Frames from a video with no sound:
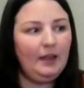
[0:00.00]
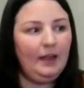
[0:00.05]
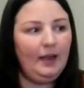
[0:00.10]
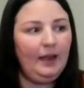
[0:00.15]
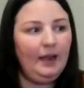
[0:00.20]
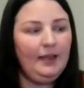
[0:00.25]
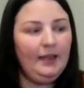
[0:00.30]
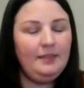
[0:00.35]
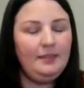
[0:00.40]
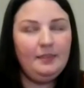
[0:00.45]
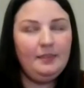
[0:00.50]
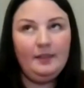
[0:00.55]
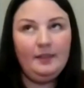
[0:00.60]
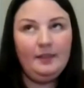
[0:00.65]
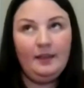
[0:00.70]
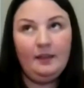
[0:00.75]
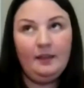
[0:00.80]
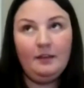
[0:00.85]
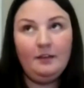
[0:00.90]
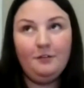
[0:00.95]
I
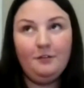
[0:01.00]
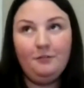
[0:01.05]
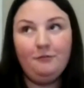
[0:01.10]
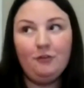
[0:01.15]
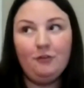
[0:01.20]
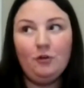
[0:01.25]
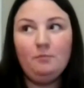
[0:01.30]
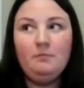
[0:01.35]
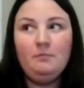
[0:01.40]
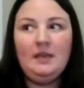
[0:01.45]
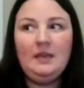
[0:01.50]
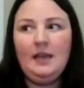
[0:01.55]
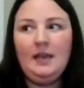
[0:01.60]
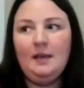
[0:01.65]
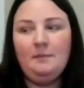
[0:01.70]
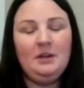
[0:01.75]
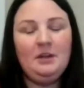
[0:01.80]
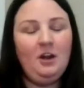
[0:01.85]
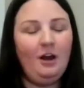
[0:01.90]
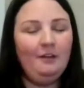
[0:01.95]
think for me, I
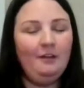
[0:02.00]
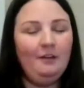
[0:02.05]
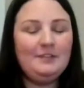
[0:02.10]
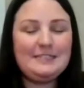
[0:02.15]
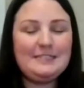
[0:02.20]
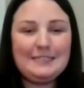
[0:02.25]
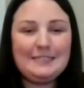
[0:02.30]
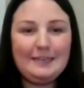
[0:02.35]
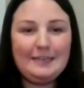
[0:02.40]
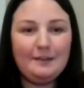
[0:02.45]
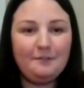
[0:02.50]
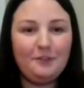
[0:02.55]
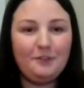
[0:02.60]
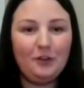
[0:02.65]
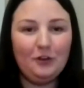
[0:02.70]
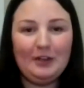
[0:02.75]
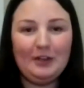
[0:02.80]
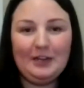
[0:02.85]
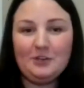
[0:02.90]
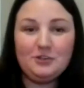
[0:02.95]
mean, obviously, if
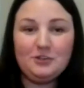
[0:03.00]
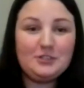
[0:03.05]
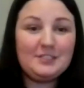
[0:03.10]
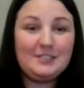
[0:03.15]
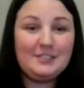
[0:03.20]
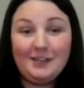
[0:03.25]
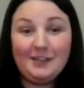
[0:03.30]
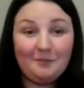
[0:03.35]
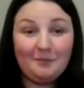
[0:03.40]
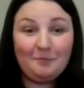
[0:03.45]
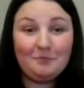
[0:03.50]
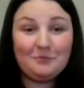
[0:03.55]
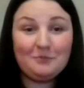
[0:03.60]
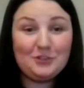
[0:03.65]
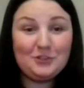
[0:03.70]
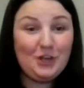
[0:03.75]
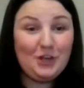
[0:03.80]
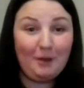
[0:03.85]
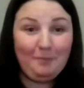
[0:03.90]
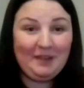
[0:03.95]
you're interested in
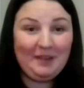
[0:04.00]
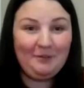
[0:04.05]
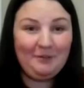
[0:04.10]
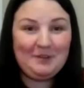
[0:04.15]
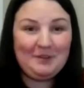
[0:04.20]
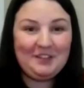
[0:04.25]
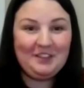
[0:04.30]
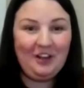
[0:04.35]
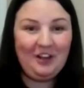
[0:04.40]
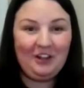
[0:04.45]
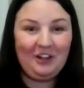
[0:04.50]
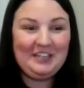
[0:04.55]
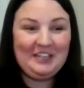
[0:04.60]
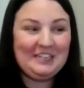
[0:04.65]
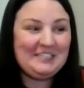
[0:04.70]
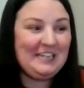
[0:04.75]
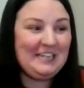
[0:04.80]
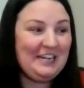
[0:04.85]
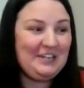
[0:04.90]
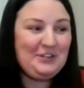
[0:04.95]
shopping with Ollie
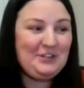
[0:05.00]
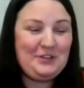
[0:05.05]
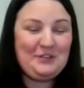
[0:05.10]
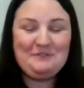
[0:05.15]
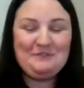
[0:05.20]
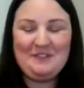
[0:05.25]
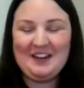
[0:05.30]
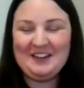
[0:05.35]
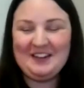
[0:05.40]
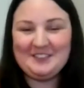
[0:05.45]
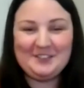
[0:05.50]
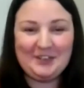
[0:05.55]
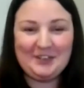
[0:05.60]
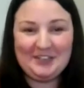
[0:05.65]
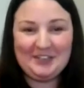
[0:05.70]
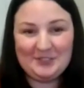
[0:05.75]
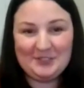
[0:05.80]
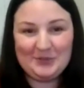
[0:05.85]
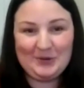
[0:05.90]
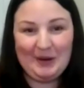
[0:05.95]
and Dud, you can find us on
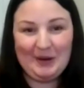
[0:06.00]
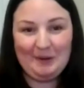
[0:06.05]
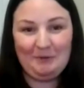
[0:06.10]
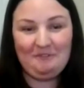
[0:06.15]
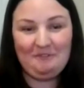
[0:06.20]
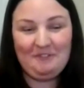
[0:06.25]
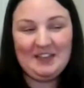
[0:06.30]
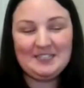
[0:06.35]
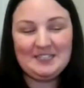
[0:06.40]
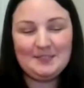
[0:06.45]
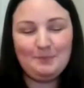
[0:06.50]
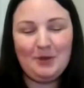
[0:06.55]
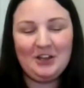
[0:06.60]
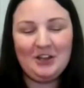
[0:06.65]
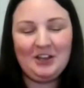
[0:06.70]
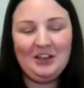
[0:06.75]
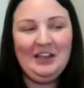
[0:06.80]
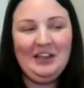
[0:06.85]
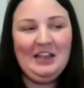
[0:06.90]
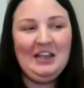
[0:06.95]
Instagram or
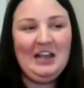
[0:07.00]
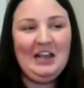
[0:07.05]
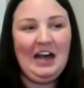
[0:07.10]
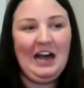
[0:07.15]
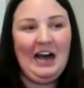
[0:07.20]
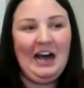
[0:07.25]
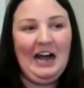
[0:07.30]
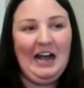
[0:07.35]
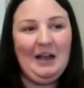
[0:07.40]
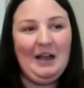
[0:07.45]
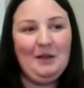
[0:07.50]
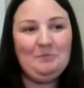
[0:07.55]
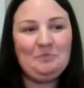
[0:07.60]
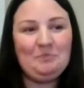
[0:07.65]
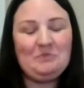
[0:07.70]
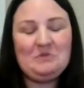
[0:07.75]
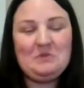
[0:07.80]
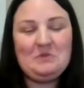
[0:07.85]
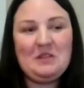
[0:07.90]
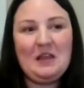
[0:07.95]
Facebook.
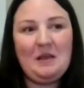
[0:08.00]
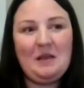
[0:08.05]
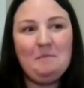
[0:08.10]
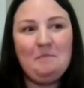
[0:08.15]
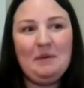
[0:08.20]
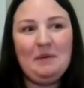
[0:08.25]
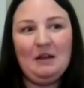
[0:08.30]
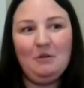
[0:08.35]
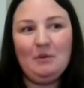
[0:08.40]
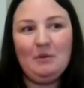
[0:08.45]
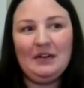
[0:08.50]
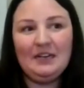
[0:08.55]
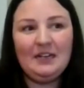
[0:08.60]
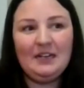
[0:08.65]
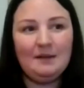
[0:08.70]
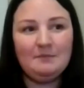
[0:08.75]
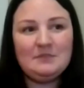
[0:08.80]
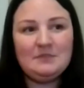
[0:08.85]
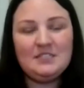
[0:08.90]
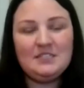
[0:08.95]
But when it
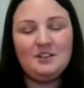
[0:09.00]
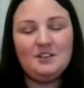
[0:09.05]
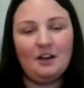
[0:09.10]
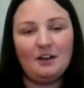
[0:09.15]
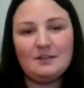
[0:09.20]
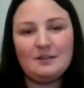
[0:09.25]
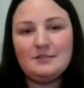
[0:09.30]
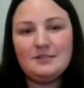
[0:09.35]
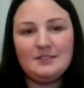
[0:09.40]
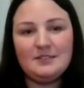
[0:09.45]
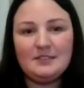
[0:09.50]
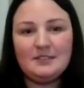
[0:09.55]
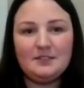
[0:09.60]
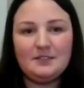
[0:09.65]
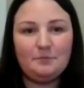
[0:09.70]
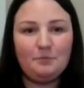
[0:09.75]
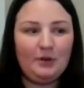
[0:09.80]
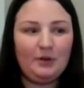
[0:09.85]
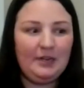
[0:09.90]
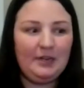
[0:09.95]
comes to Doxies as
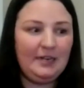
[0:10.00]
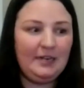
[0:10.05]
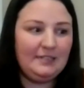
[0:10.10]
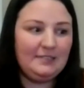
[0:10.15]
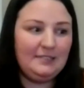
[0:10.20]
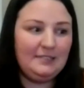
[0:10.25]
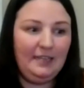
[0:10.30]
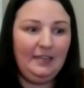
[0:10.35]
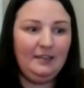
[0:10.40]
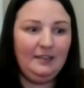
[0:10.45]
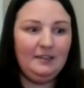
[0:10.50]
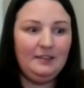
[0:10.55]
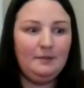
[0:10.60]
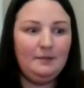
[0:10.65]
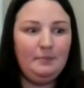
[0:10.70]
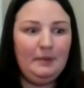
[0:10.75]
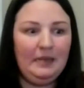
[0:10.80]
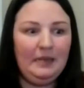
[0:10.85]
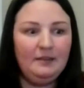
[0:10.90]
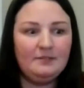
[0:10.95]
a breed, I'd say the
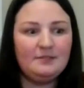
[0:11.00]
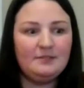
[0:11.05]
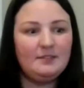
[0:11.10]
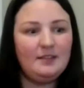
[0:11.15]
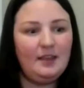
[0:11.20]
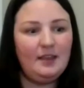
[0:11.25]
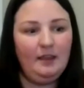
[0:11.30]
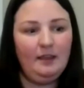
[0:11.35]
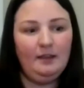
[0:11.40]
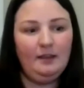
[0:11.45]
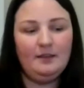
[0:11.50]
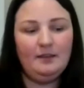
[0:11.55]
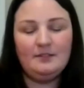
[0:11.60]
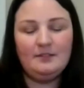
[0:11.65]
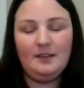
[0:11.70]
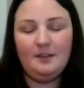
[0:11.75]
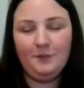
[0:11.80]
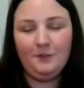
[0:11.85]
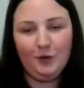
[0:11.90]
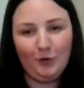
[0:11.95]
biggest thing is
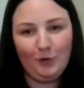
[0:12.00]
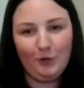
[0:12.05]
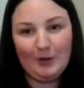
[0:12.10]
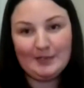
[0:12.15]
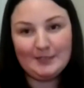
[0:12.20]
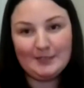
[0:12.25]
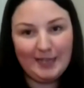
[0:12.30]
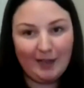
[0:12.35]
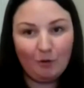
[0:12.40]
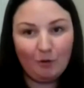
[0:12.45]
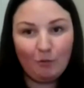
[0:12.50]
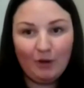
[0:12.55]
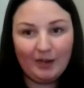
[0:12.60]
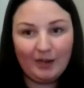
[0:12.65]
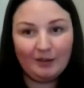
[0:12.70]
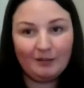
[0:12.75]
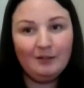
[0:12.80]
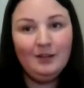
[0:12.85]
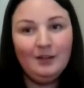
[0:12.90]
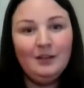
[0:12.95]
if you're going to get
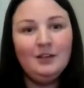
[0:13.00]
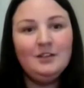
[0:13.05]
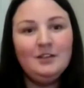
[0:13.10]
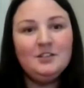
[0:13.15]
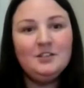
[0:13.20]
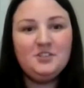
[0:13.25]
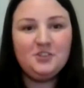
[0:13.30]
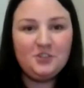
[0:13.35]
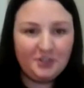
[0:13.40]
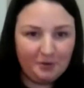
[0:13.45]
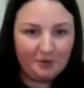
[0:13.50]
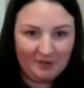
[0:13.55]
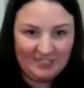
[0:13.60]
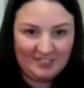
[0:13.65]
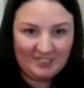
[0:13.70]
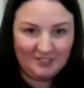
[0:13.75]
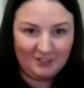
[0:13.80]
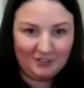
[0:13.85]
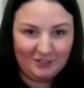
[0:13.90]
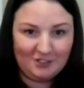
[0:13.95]
one, do your
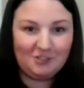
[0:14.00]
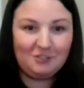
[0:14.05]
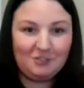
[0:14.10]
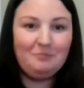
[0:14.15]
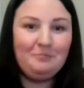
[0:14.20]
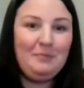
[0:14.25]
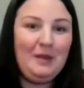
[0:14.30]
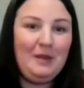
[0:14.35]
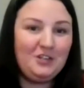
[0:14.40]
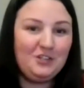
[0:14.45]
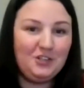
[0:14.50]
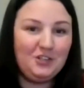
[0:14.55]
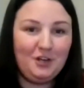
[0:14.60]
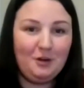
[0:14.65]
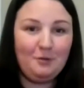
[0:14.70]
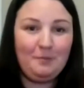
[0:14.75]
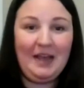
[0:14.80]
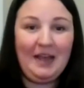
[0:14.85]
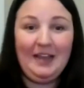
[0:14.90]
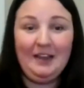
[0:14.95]
research, make sure
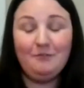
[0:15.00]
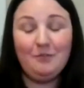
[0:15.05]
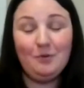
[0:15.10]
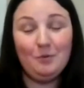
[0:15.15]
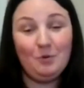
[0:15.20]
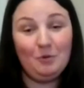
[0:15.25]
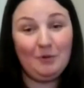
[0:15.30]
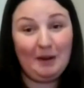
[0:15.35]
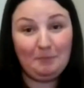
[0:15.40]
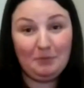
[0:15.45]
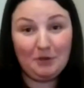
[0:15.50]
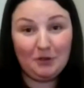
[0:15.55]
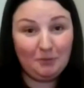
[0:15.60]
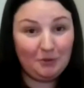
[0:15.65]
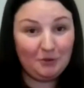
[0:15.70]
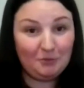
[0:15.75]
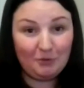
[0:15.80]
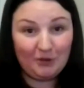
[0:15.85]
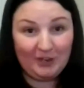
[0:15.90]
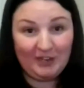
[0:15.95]
you're buying from a
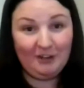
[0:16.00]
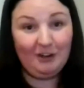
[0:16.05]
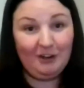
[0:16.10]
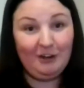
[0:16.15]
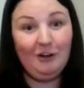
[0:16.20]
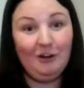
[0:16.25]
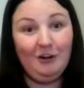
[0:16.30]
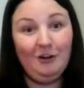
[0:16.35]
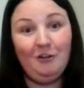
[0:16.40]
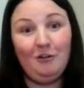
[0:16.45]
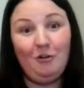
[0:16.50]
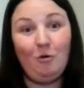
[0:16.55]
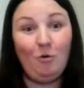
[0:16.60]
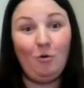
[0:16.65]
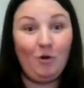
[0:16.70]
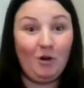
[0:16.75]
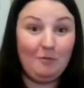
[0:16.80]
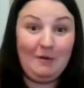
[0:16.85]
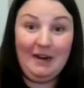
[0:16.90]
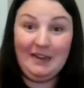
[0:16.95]
reputable breeder
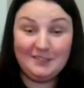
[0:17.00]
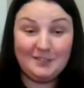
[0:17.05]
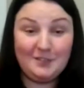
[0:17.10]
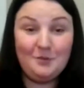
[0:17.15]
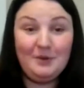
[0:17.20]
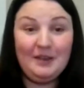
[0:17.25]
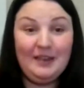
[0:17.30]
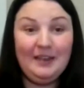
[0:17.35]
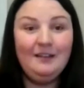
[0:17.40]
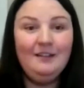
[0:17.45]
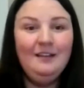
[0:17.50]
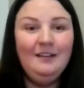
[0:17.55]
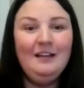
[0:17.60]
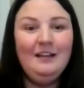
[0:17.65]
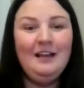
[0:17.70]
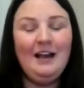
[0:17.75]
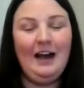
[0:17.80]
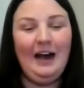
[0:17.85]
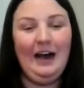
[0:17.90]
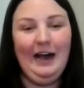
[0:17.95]
or rescuing.
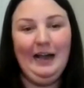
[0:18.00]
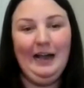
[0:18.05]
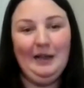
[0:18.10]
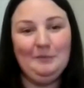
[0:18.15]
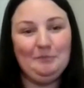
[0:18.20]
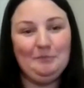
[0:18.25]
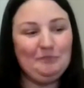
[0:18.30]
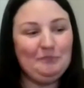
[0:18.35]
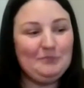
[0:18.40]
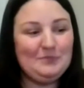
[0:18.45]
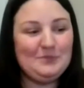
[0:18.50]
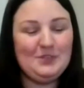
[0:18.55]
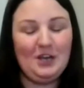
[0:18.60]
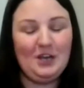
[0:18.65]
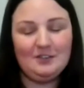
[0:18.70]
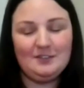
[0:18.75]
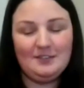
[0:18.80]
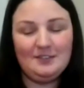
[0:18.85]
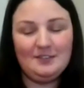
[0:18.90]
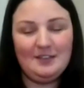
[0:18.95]

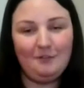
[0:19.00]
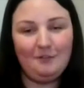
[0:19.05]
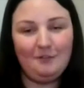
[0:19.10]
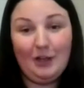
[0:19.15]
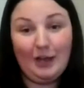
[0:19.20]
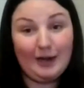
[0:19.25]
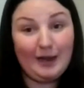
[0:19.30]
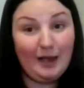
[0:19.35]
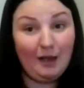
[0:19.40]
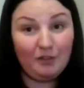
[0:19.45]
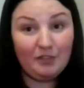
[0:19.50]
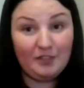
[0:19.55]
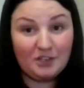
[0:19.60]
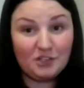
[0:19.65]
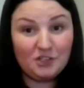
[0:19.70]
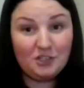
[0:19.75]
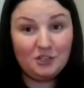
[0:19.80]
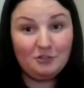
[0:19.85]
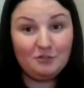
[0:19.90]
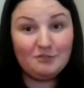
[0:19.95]
Doxies have a lot of health
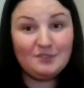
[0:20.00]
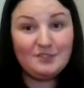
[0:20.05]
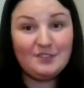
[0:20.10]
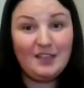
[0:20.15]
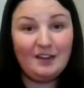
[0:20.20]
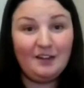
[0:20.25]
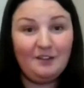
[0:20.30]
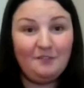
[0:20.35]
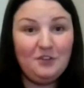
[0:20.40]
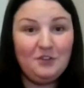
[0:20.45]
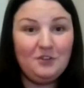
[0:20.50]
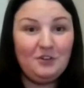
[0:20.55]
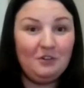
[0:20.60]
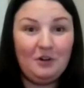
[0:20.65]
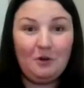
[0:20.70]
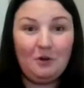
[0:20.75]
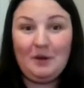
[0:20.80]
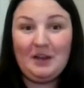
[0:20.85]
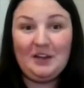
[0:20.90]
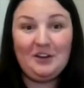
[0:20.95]
issues, and if you don't
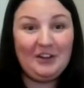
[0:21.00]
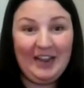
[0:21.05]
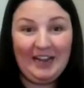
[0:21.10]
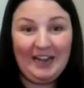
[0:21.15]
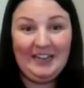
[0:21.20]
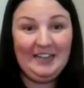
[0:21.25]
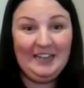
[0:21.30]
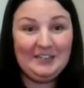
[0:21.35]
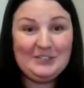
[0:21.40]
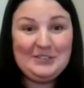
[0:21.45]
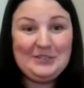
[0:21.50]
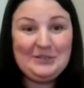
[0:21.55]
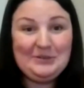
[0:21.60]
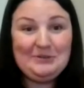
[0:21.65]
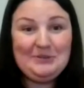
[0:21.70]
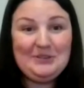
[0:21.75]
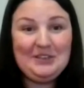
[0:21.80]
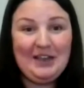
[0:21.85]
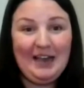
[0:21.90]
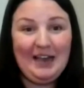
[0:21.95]
know what you're getting into,
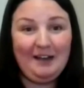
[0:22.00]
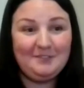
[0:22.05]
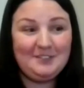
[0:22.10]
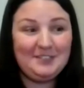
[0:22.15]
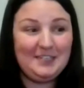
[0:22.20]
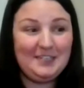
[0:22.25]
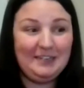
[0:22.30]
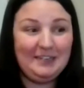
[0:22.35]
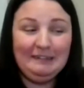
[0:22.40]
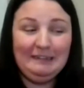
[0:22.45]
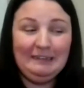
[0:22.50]
you have to,